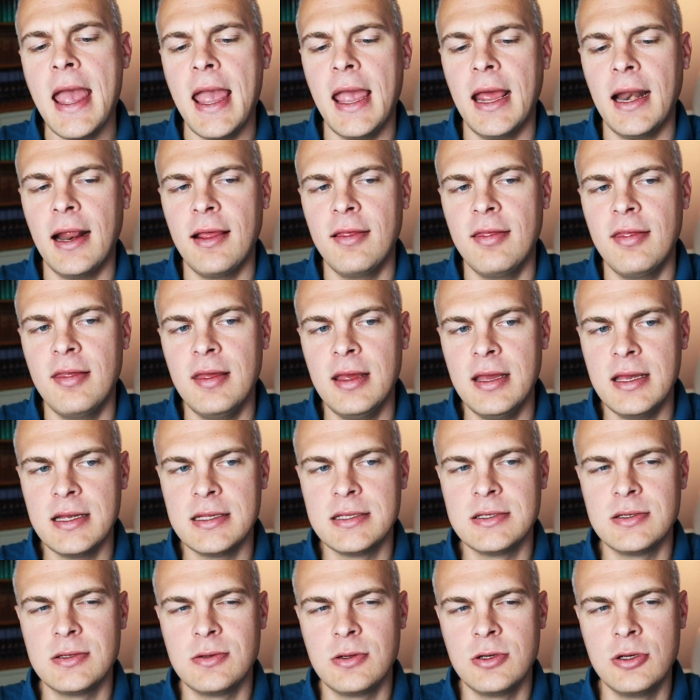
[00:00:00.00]
And I think
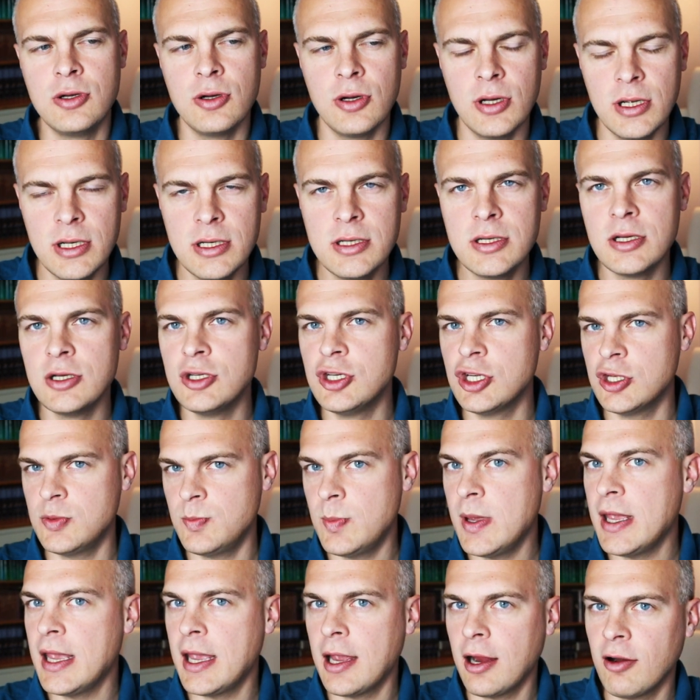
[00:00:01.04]
it's good to just
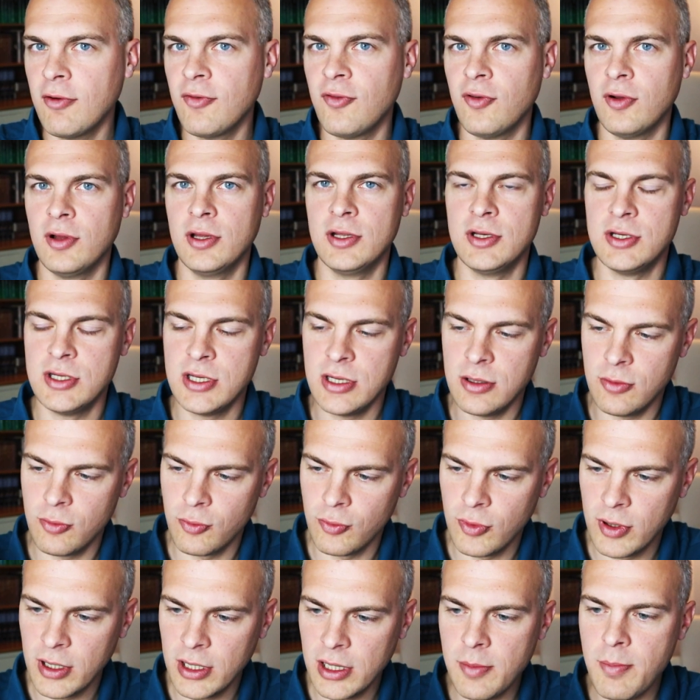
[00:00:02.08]
be careful and to
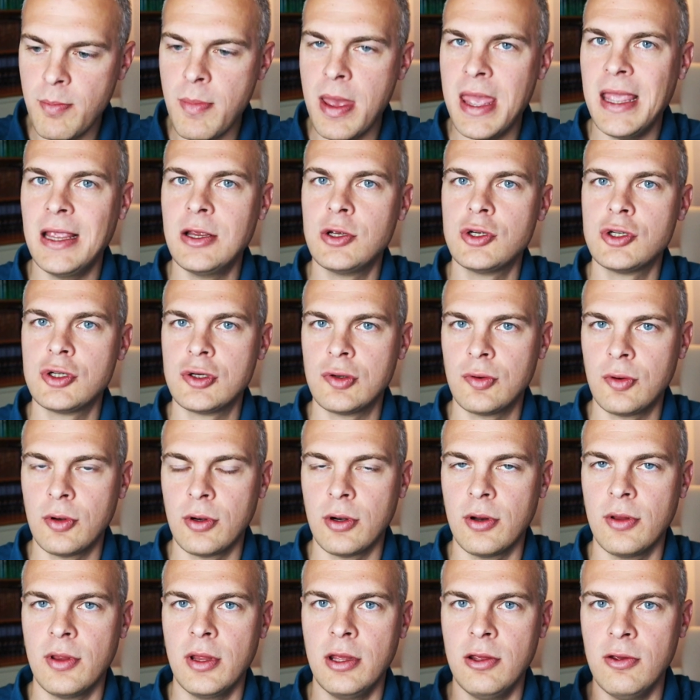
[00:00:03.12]
really make
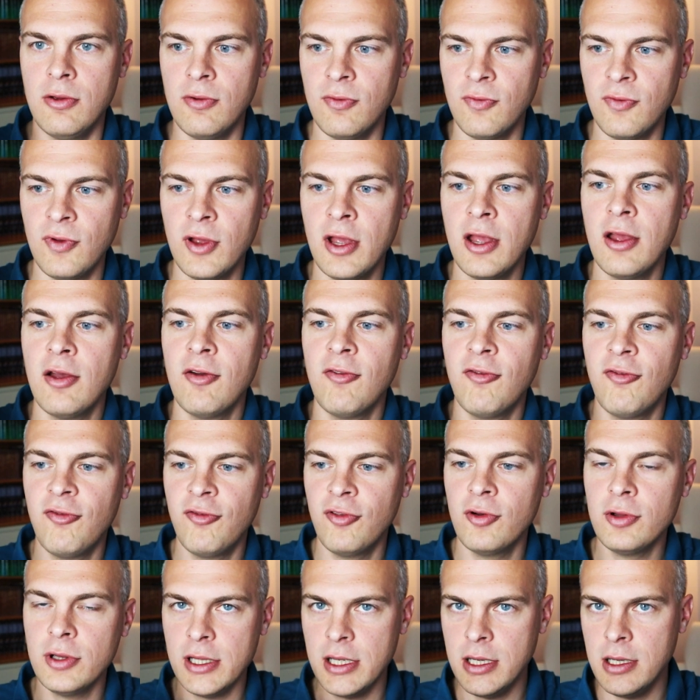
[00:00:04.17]
sure that you've
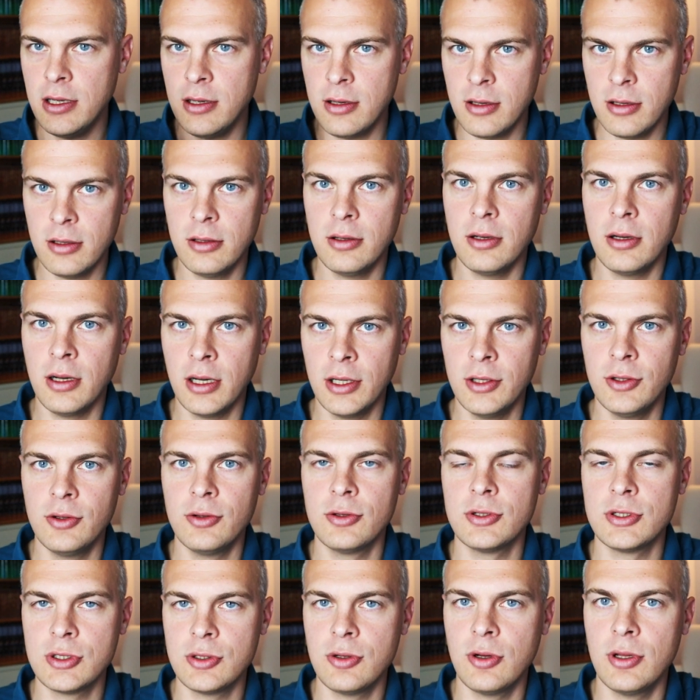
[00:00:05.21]
fully
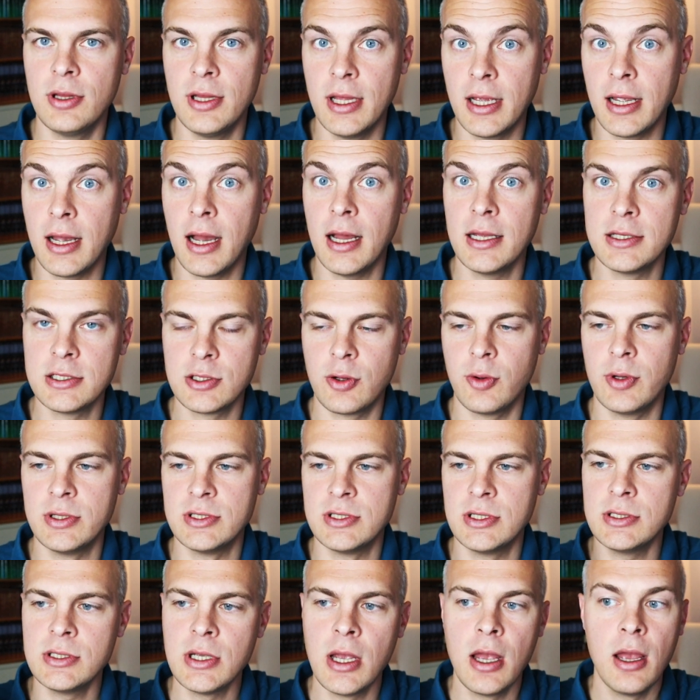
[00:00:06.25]
understood the
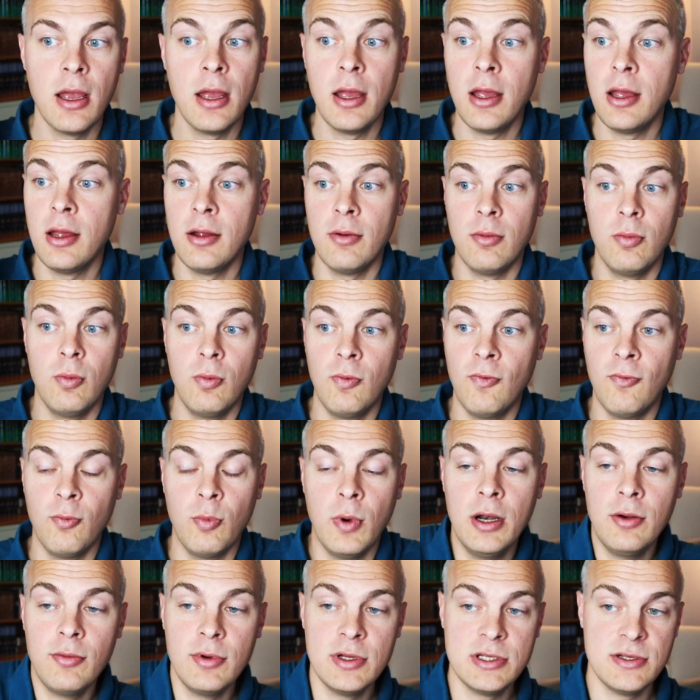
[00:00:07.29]
consequences.
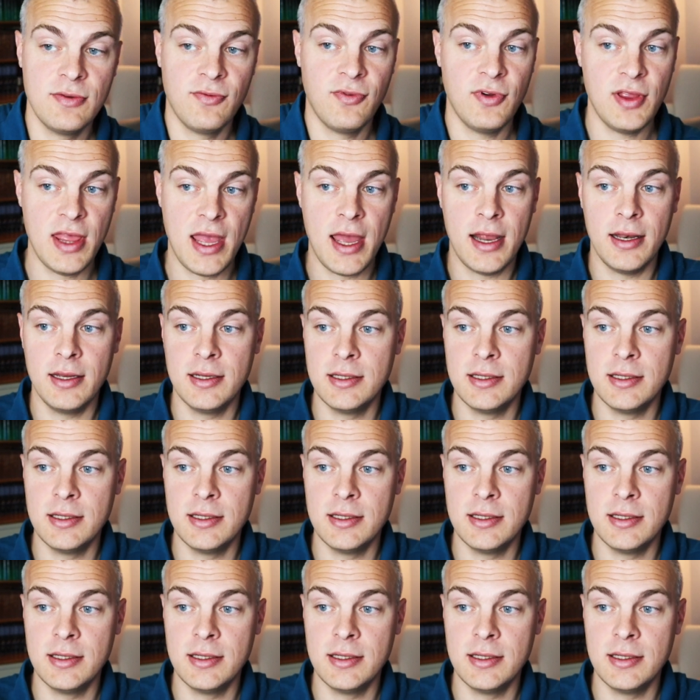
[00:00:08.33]
One reason for that